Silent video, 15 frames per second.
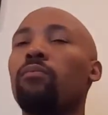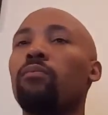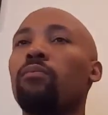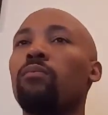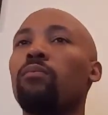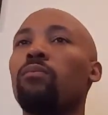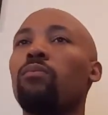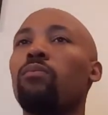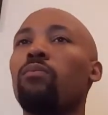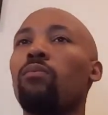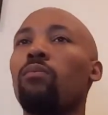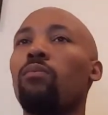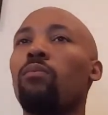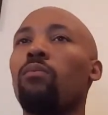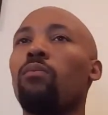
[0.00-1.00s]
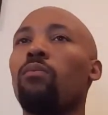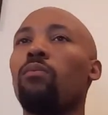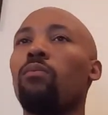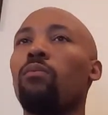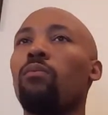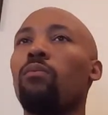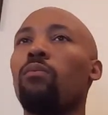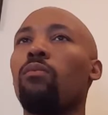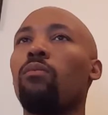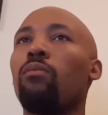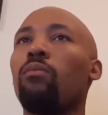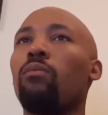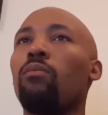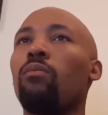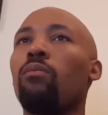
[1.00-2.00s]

Nobody speaks.